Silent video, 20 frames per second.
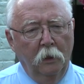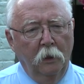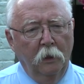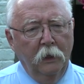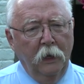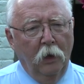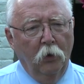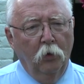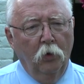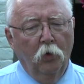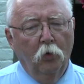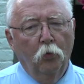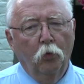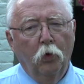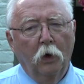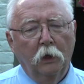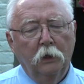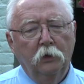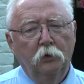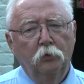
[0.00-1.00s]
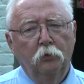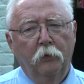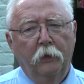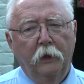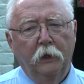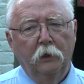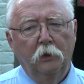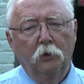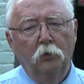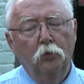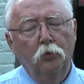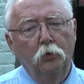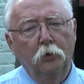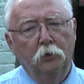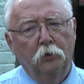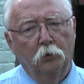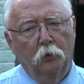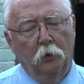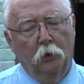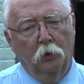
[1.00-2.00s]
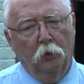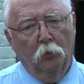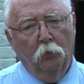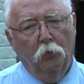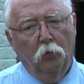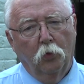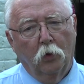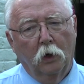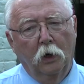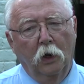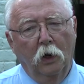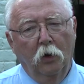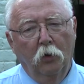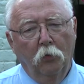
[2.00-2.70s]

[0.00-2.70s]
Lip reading: Now, what do they do during the war?